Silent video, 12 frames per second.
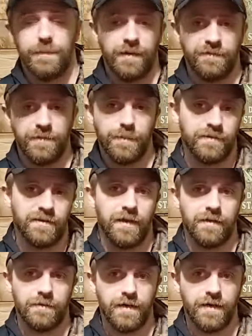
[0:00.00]
But if you put
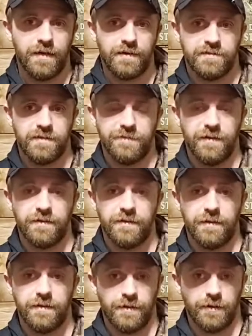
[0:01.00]
that Rain-X stuff on
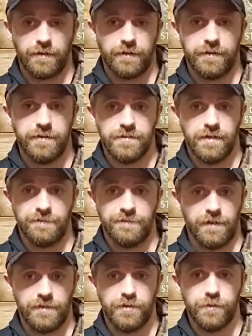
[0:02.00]
there, it cleans it up for
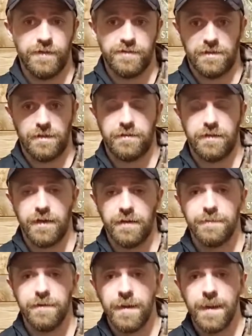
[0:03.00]
like 2 weeks at a time.